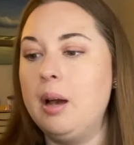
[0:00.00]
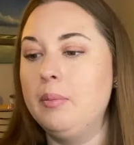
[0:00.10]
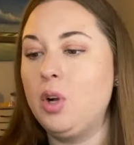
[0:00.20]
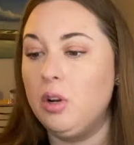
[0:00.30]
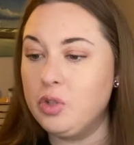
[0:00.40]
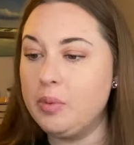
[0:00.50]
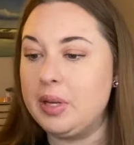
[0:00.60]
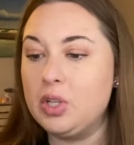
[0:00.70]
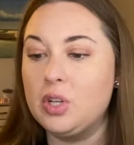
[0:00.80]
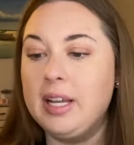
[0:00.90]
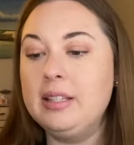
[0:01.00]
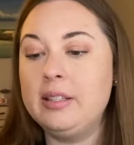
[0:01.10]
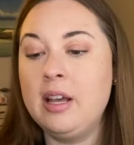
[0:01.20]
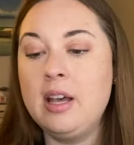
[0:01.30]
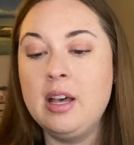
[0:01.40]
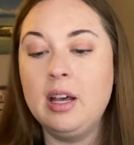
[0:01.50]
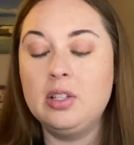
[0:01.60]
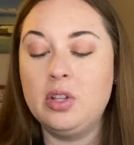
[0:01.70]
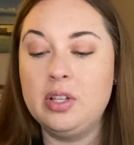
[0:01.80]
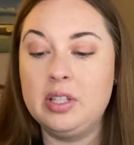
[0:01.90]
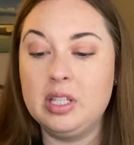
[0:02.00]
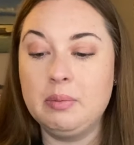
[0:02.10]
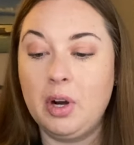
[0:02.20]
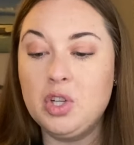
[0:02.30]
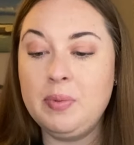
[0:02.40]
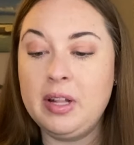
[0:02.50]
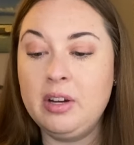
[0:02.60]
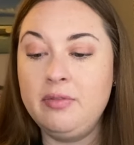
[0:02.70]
calls her beach nights. So this is marshmallow,